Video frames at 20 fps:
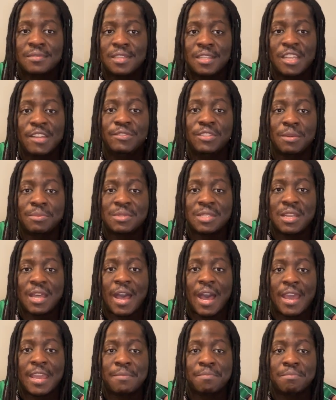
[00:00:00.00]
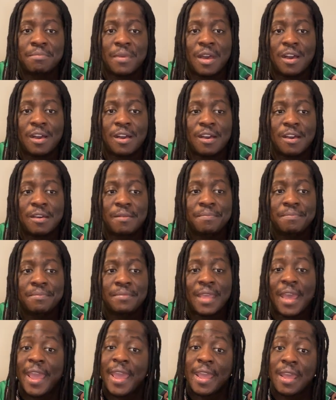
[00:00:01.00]
lived up to the hype,
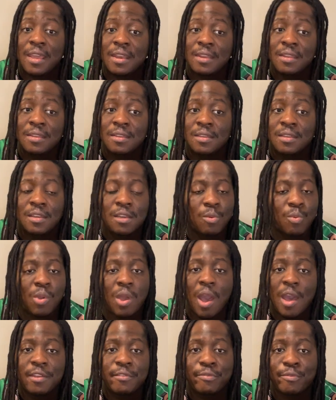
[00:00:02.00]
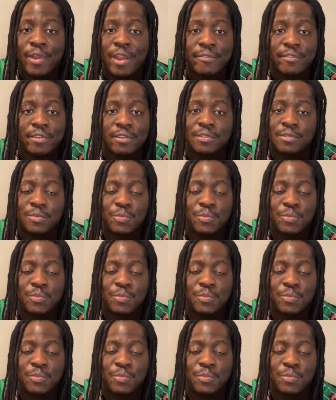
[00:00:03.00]
and Wakanda Forever.